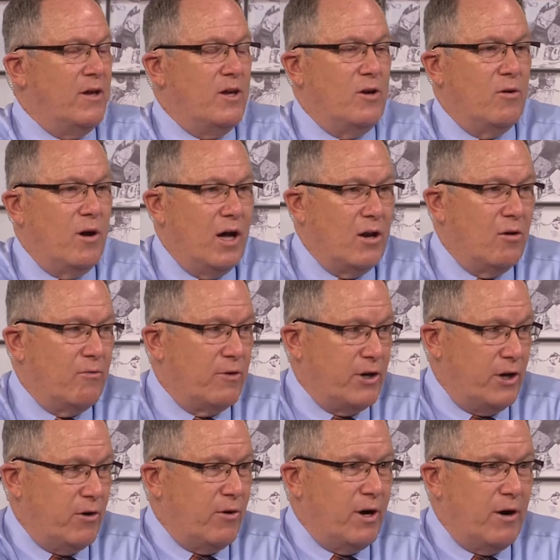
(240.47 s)
you know all over
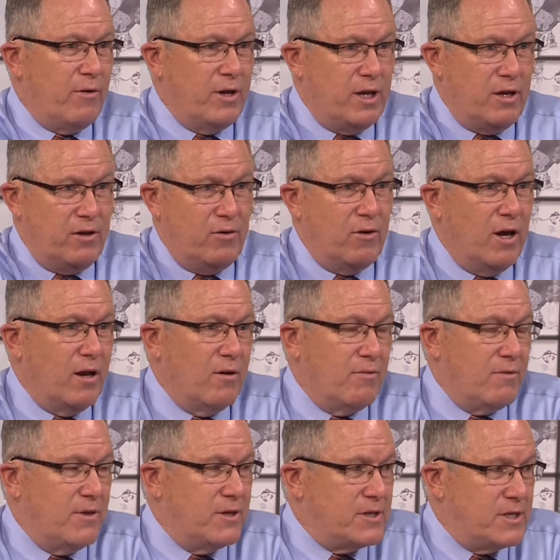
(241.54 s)
your area, you're all
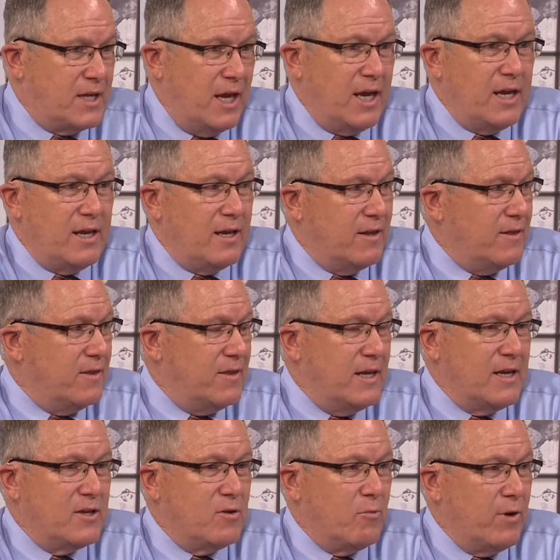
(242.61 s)
over the state and the
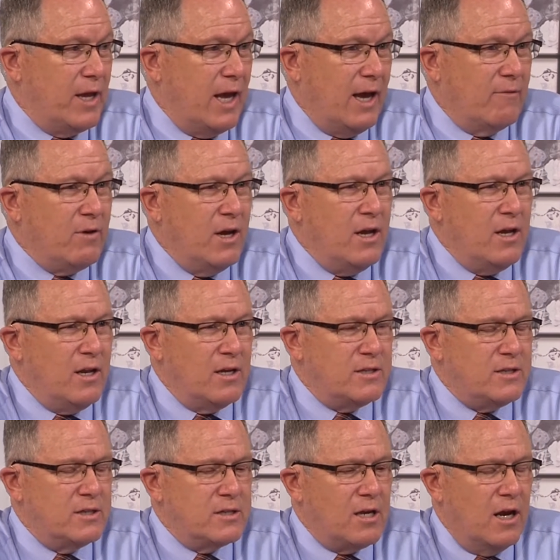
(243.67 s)
things that we have.
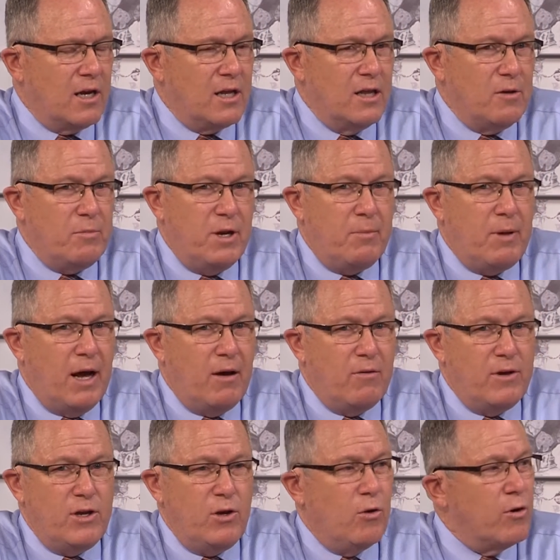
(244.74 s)
Let's just talk a little bit
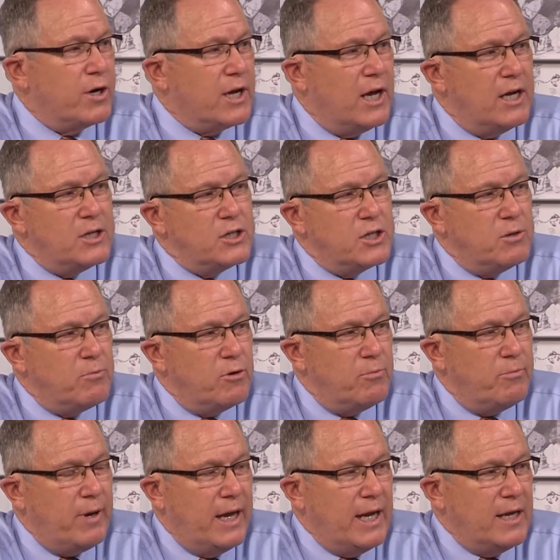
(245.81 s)
about your customer
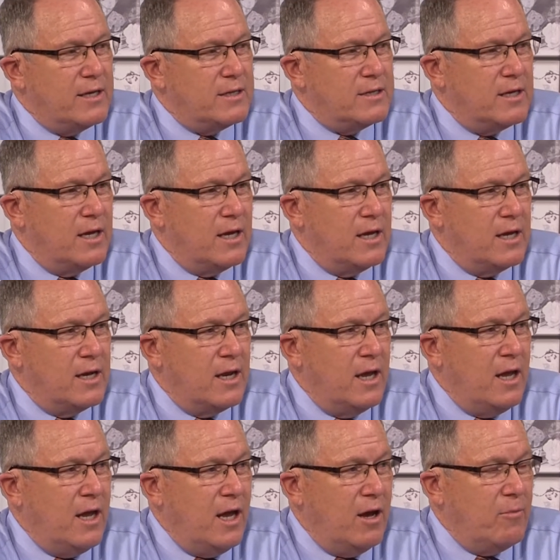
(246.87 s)
base and
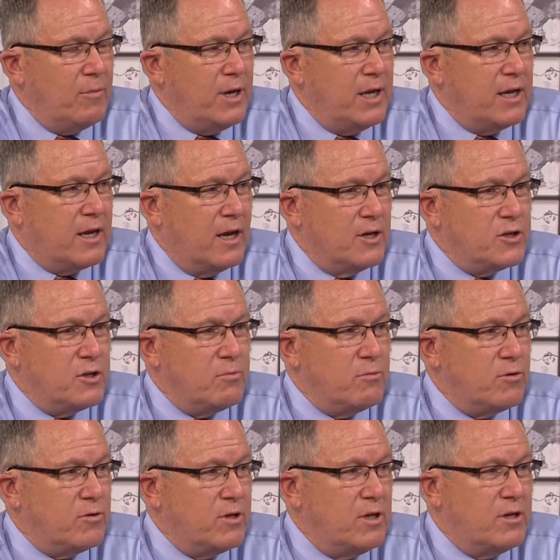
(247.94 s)
how many
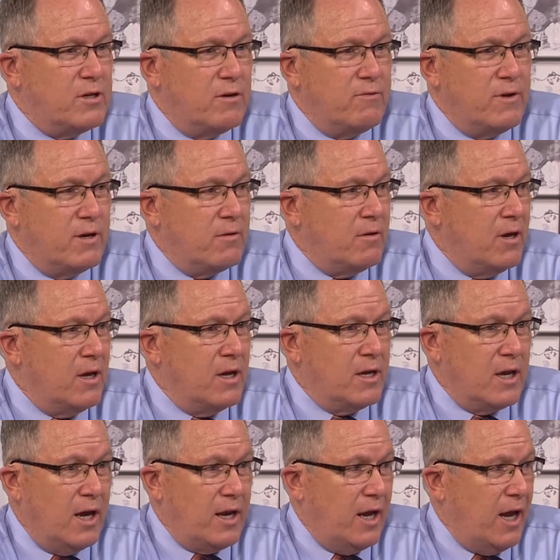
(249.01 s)
customers each of you
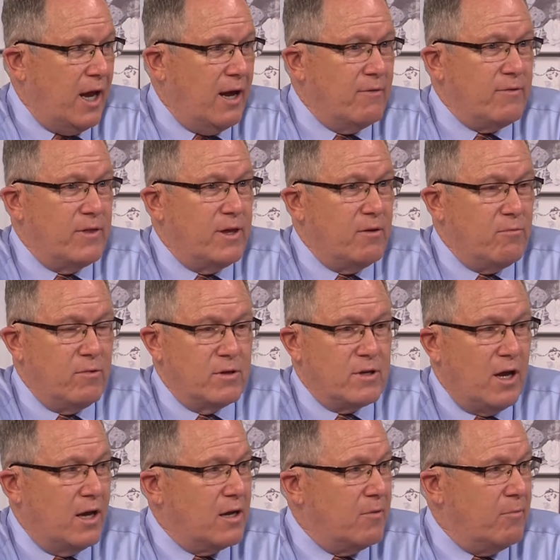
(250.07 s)
kind of have and then we'll
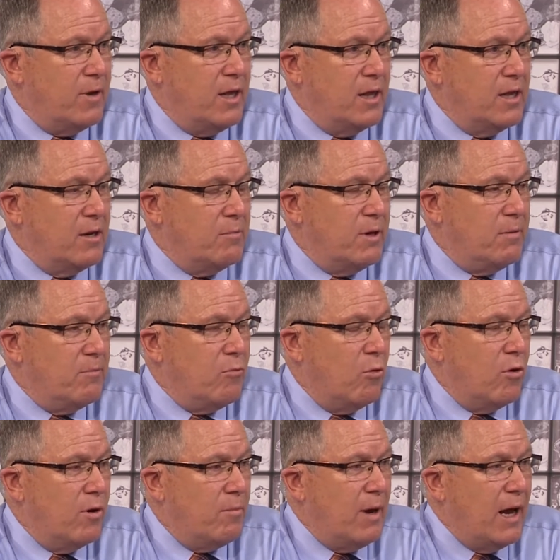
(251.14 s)
talk a little bit
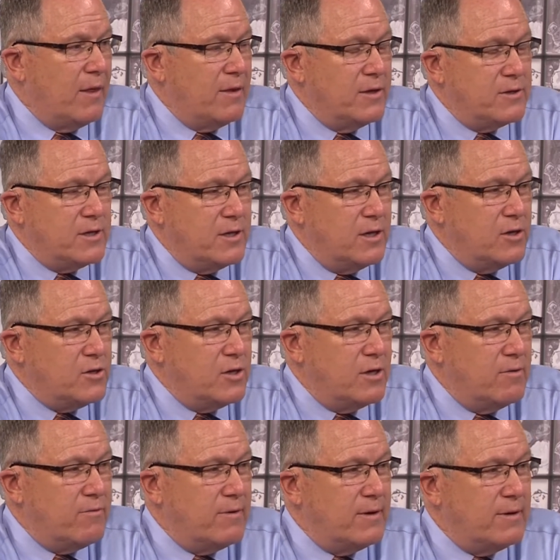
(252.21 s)
more about this initiative.